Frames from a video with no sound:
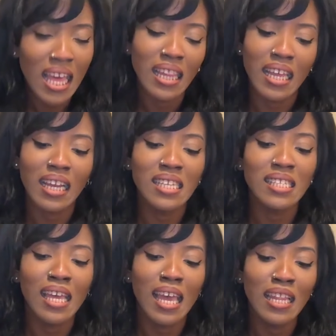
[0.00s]
Like I
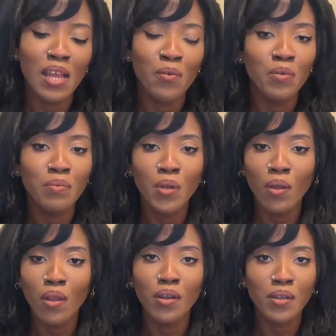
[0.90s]
said, there will no
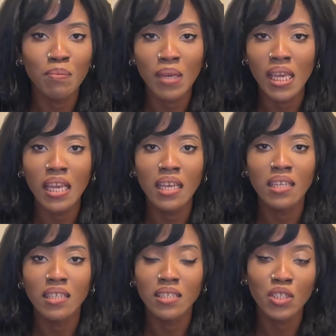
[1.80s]
longer be
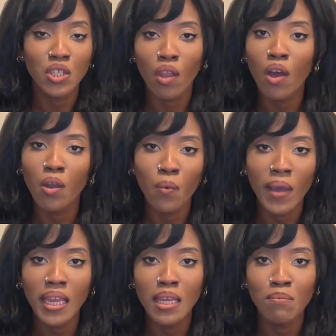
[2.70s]
such a long
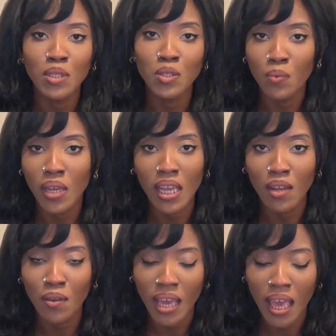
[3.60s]
wait in between,
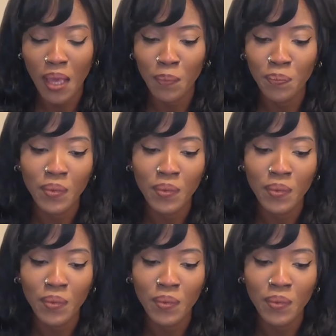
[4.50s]
okay?